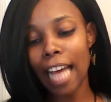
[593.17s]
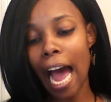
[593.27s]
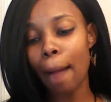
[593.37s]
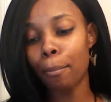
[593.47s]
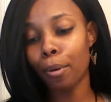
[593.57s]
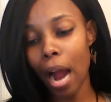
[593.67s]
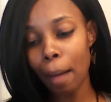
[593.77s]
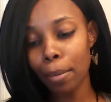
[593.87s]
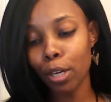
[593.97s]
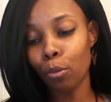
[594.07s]
I
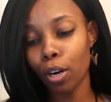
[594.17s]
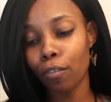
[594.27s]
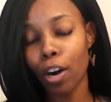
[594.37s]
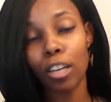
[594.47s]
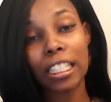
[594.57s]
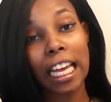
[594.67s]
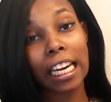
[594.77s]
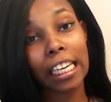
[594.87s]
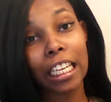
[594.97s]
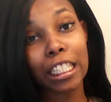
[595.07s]
probably would have cursed at
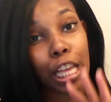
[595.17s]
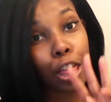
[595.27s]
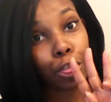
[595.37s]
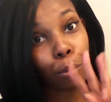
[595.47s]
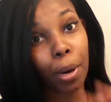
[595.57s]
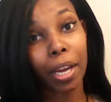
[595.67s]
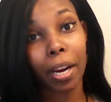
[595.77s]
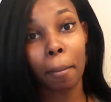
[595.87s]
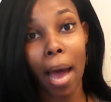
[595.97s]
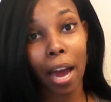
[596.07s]
least three of
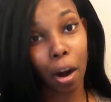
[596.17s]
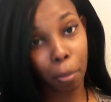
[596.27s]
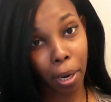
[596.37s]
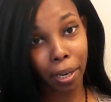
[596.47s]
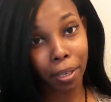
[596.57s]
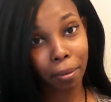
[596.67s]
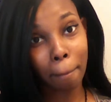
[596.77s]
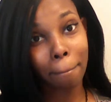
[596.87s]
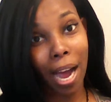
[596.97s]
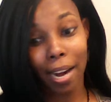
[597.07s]
them out already
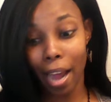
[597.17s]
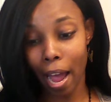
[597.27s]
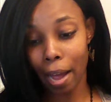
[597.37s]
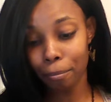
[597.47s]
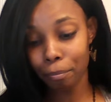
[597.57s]
by now.